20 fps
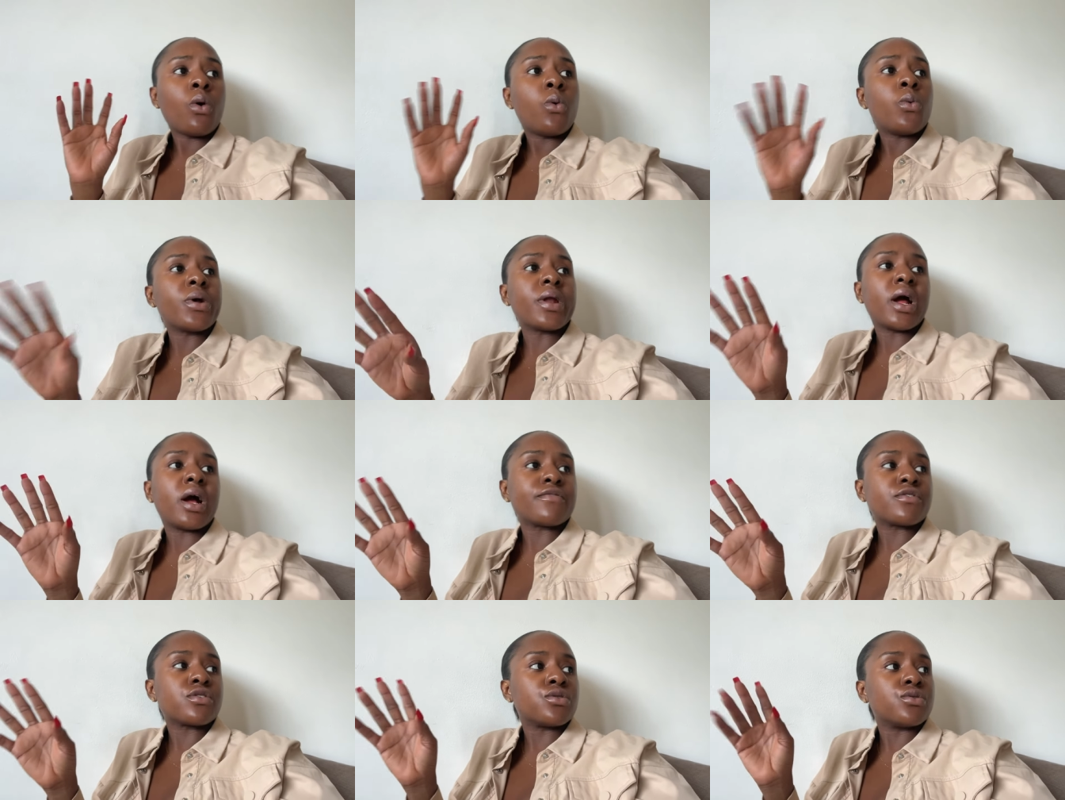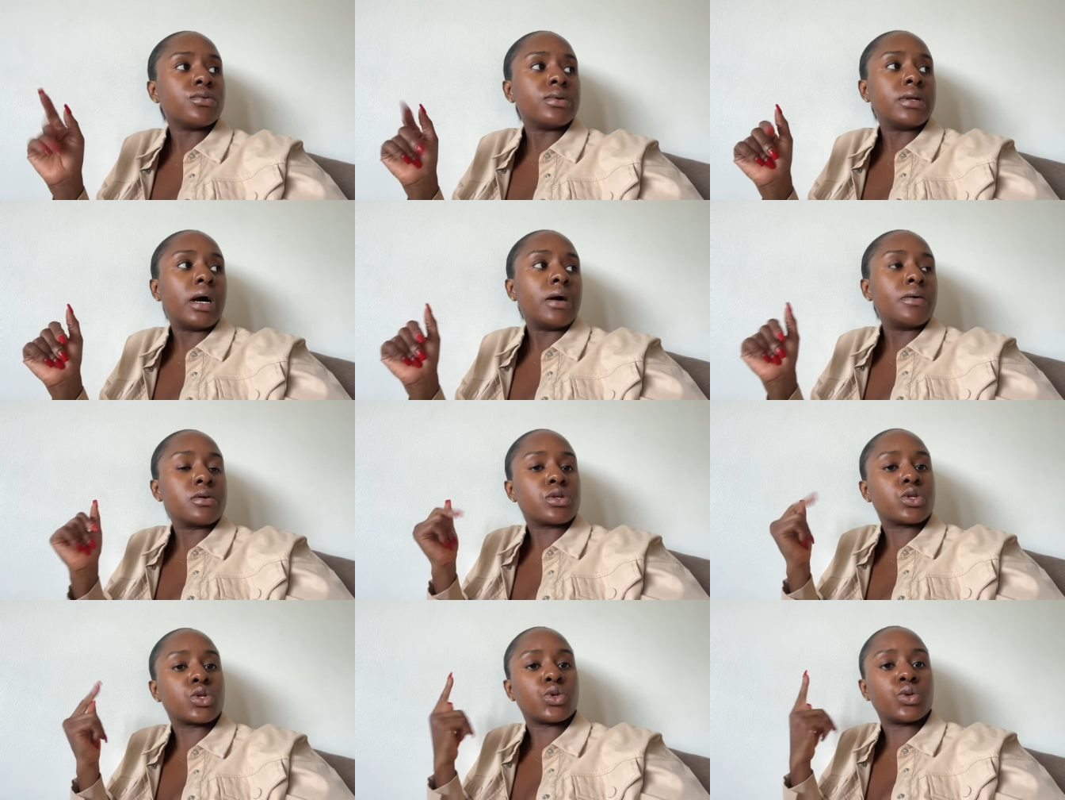what I have to do
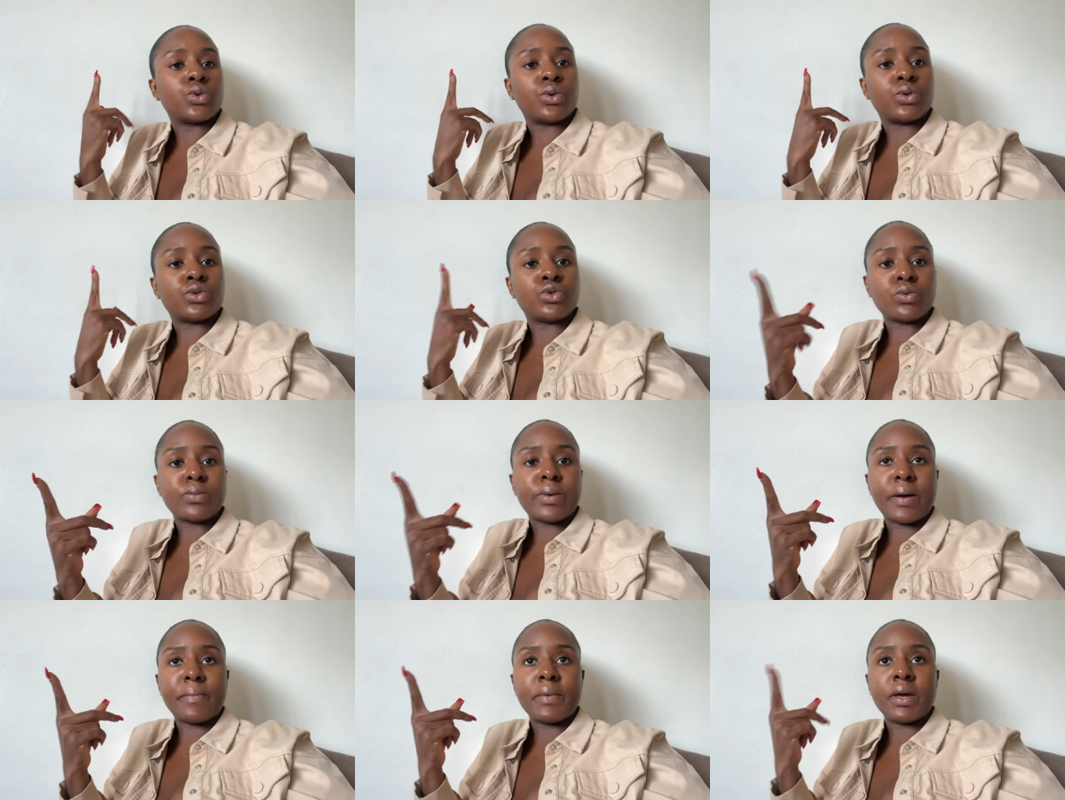now is to do my